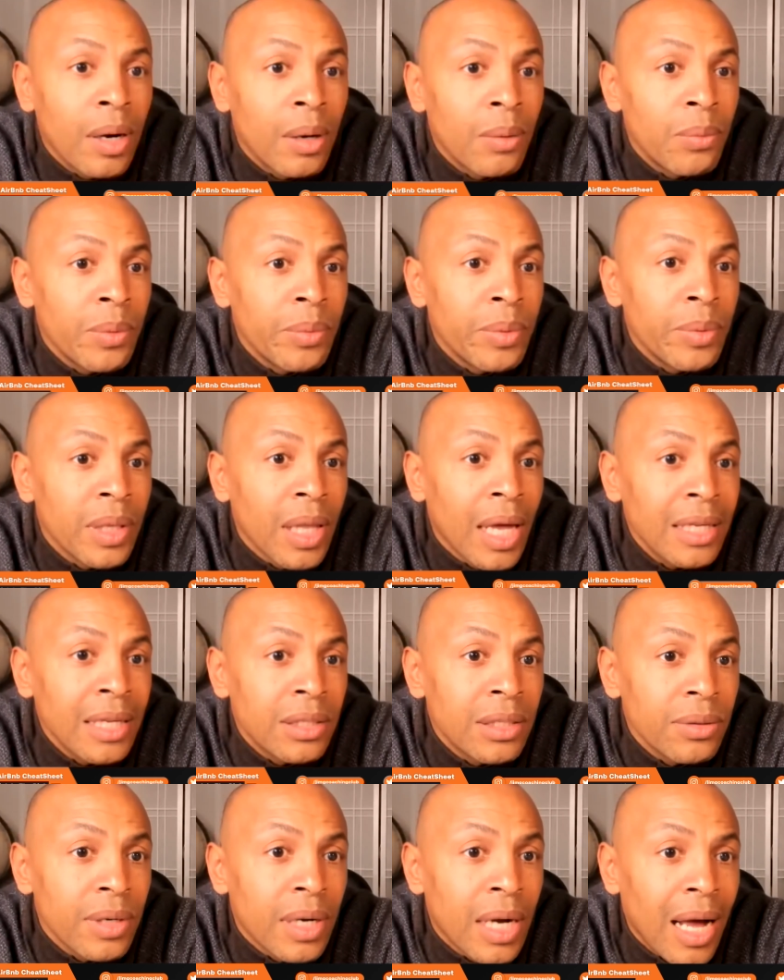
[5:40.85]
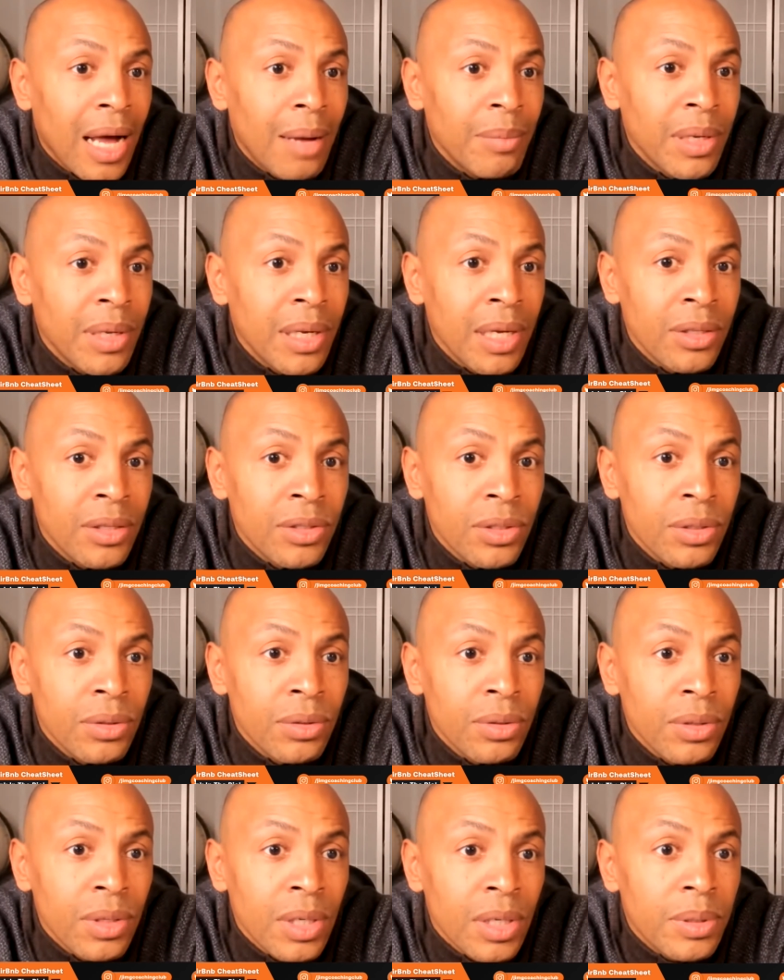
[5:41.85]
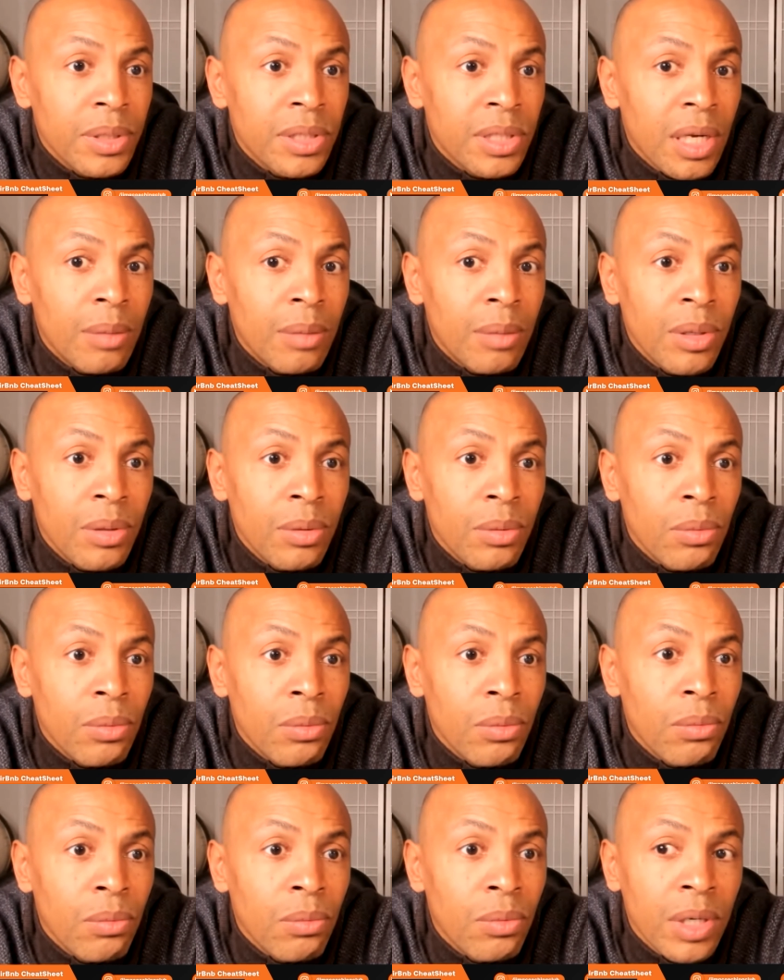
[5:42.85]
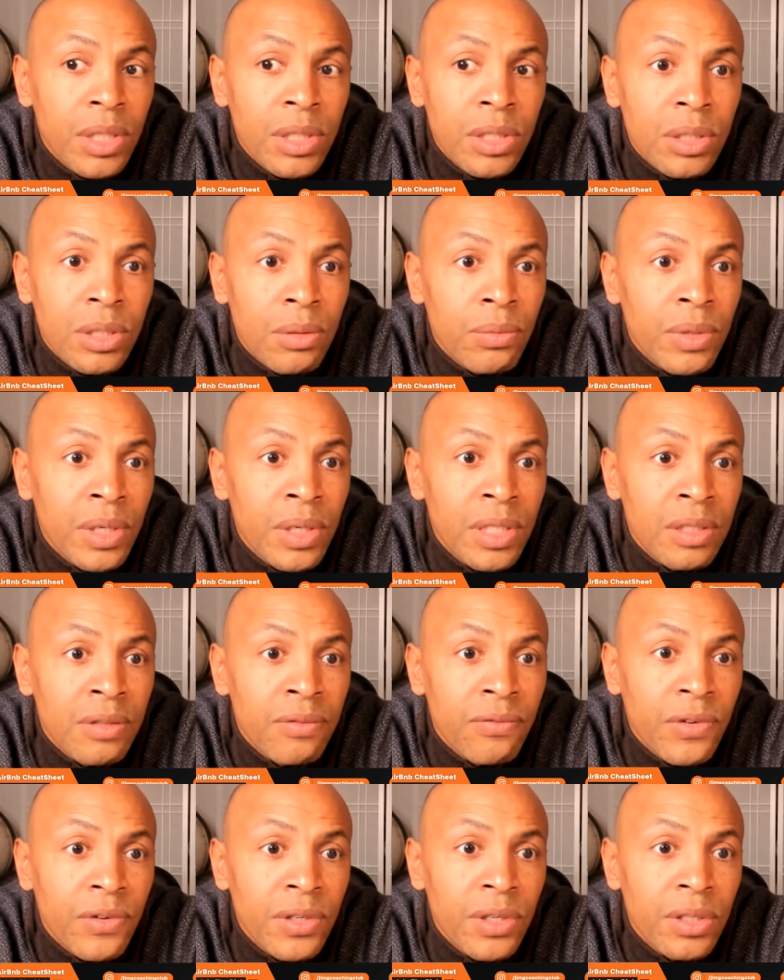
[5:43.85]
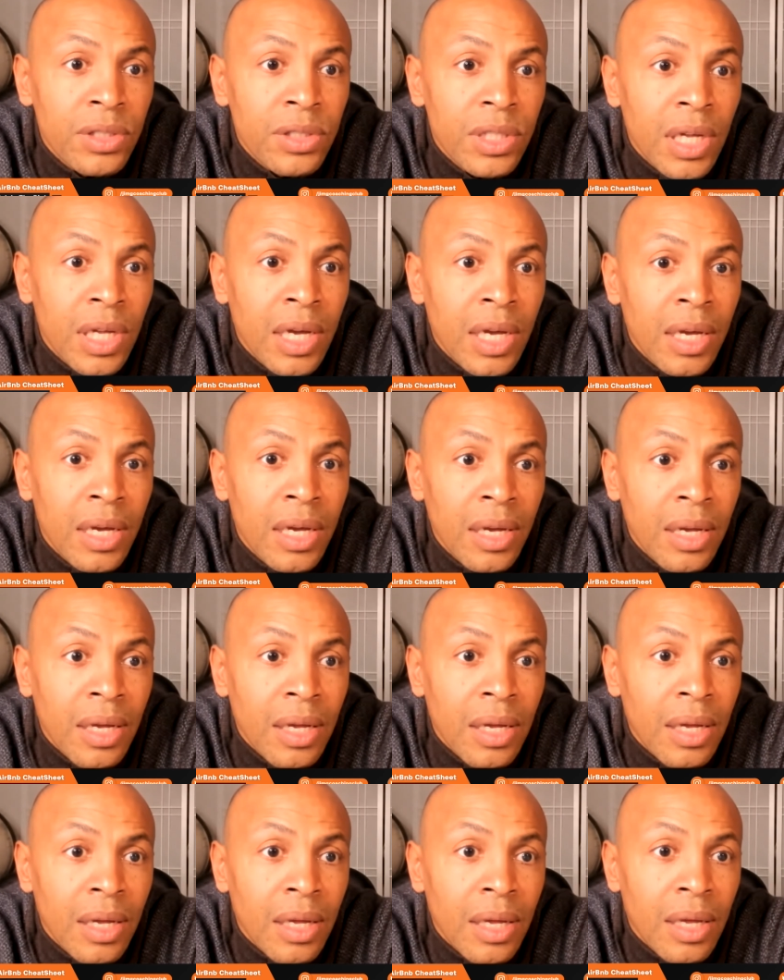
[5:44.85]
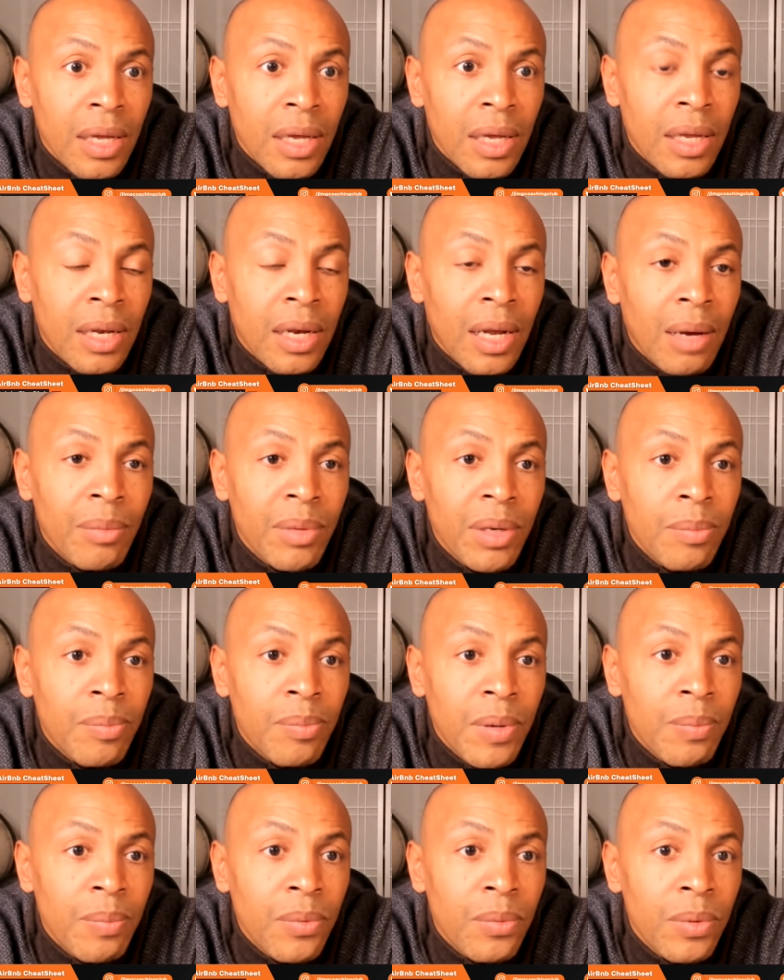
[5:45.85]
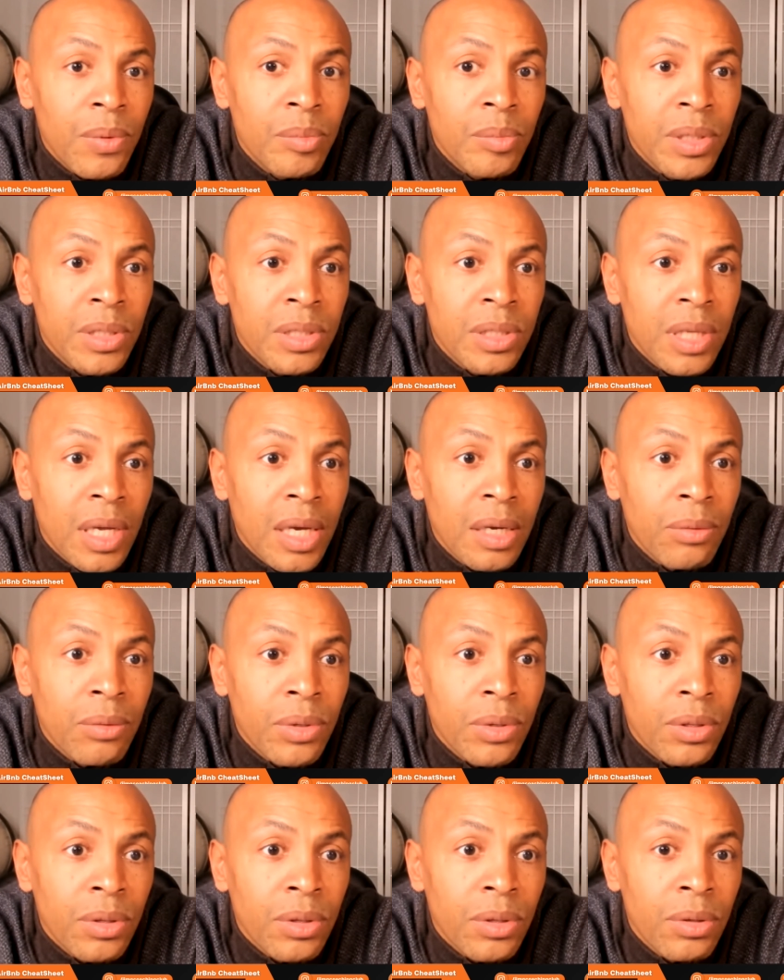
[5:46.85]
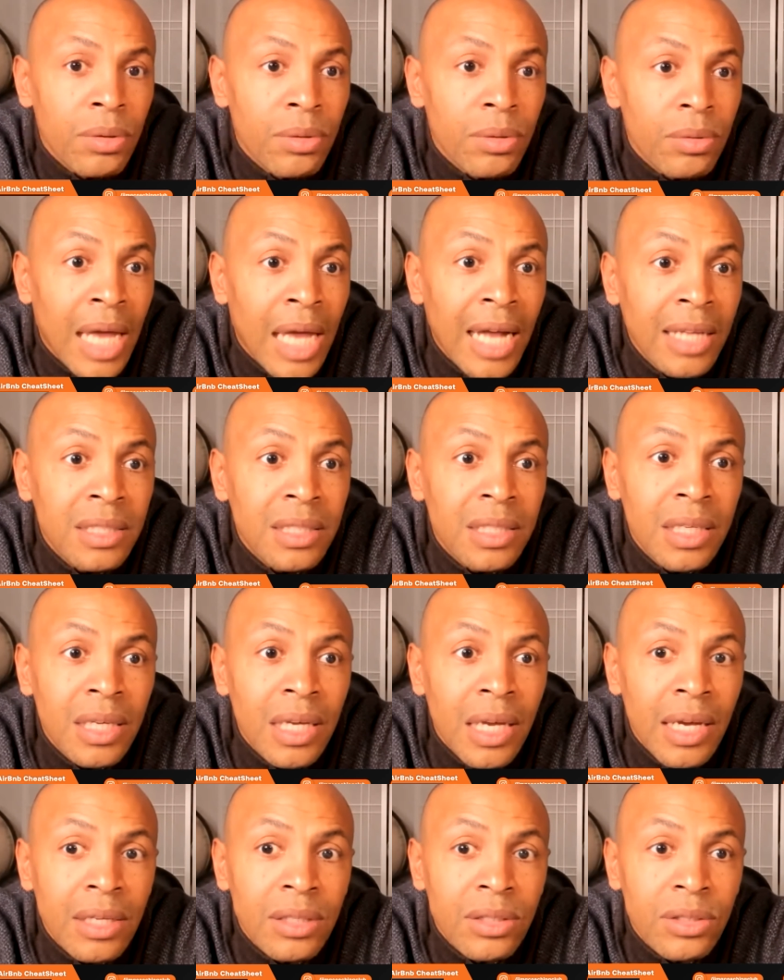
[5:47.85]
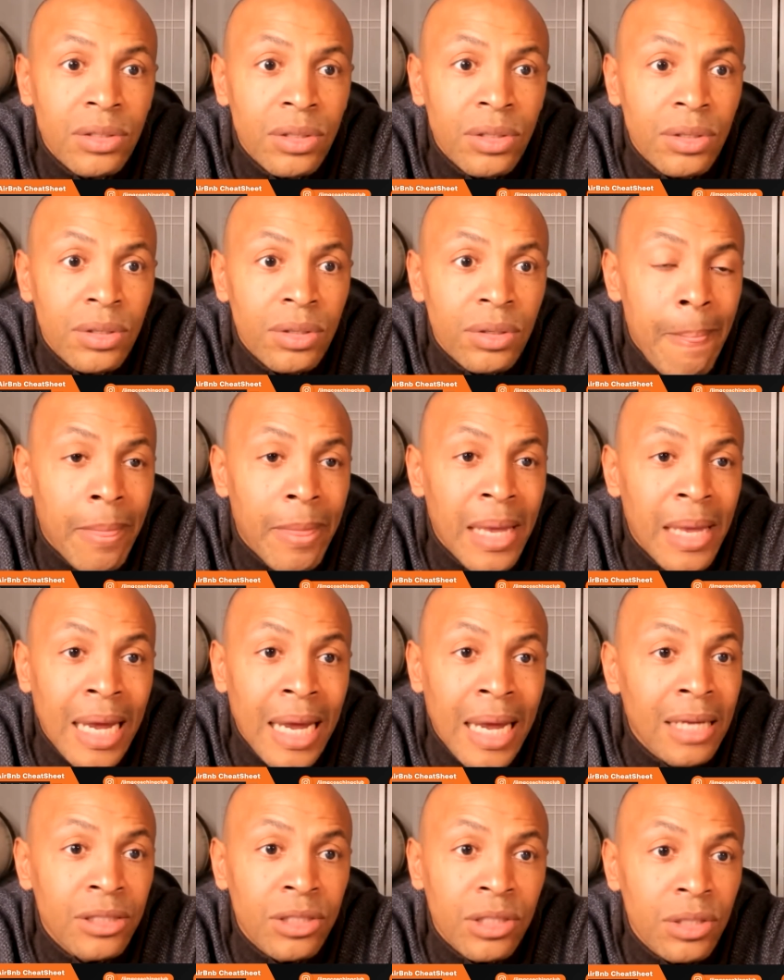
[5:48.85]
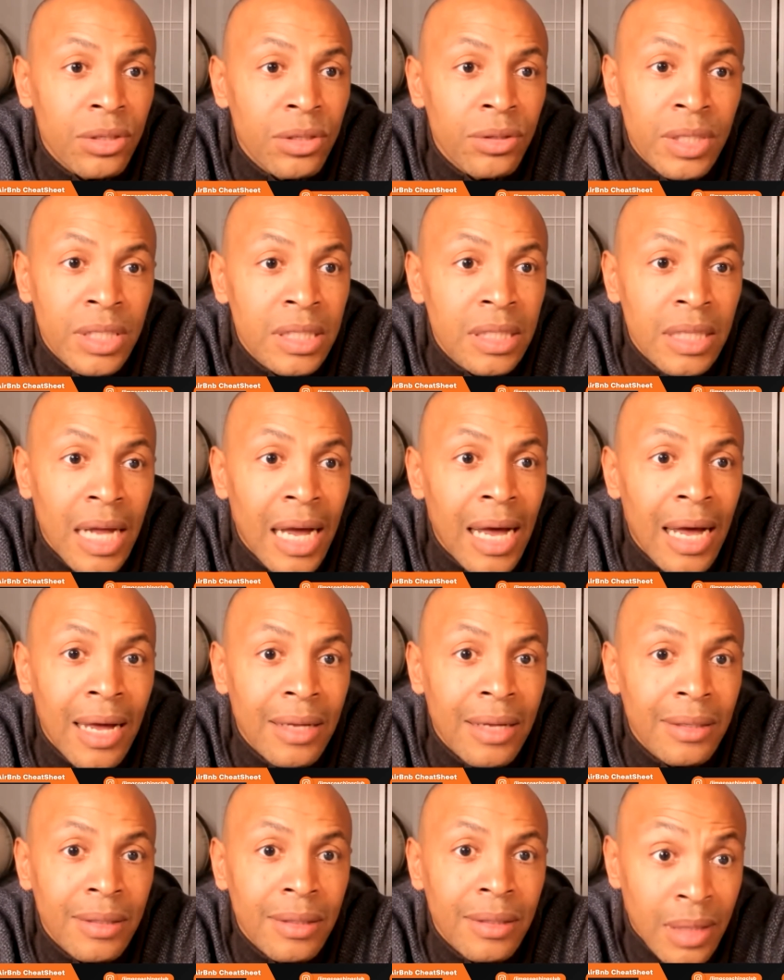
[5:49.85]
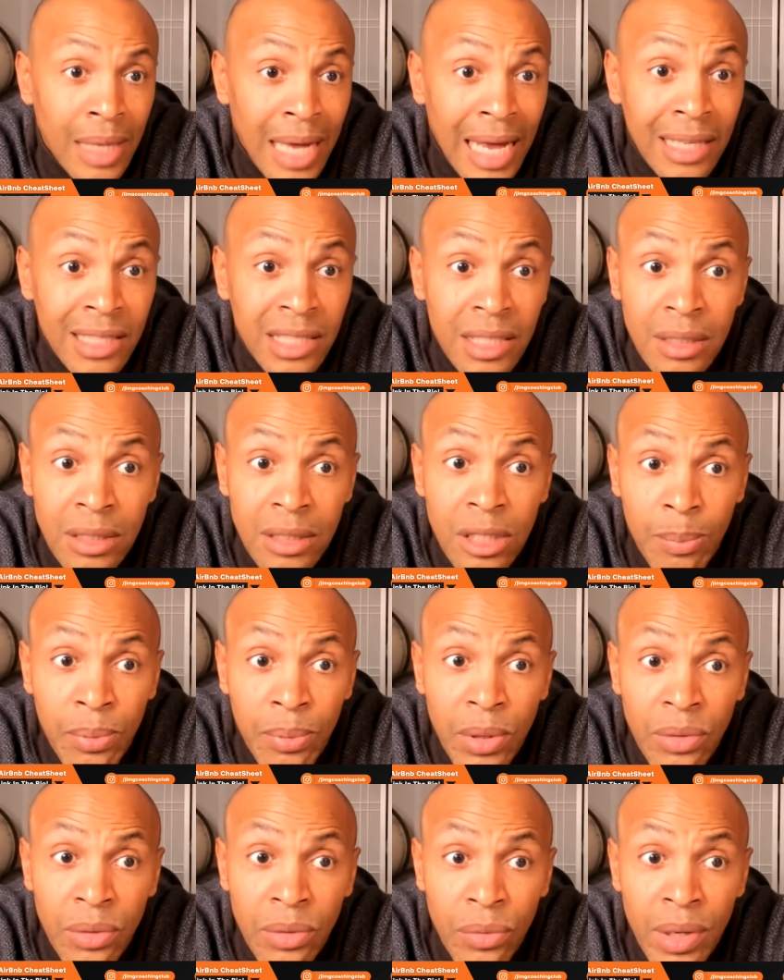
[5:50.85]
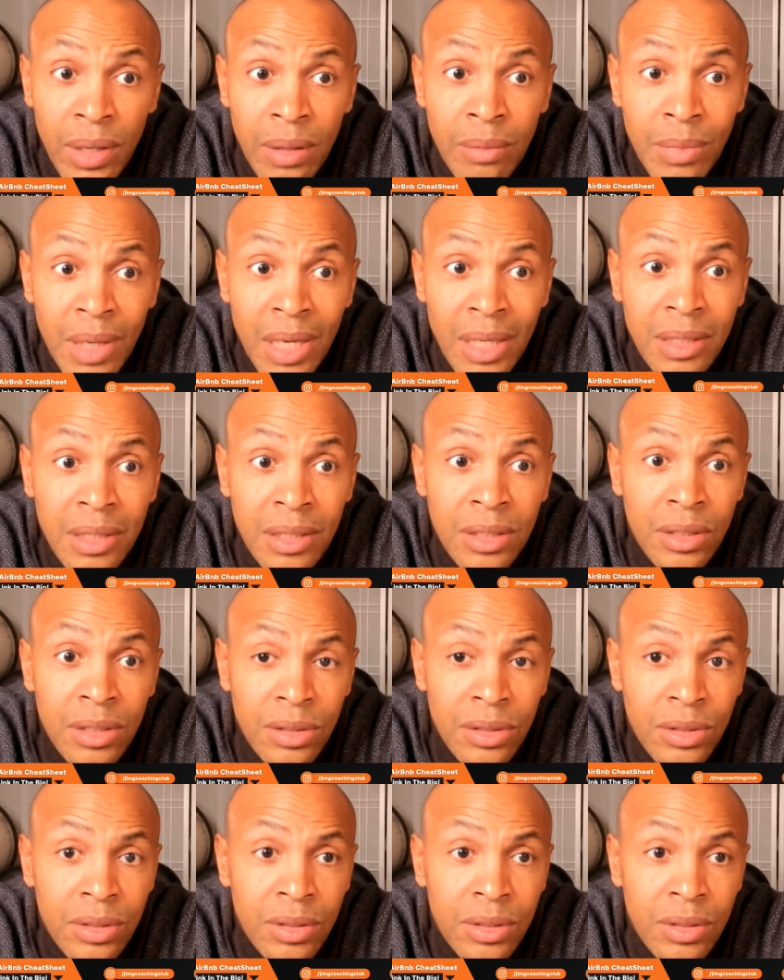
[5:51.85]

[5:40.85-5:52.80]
We would like to accommodate you. Please tell me, what is the reason for your stay and how many people will be staying with you? That's the answer. The answer is not, that's in your pre-written messages.